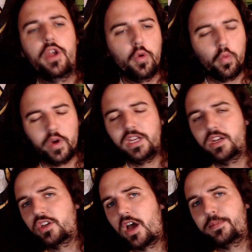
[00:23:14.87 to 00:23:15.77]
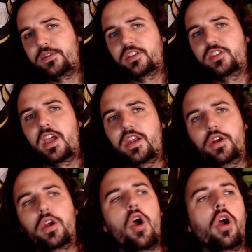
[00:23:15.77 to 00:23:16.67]
We need a top six
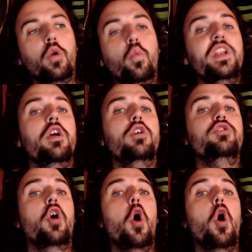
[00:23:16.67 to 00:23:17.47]
center. Our window's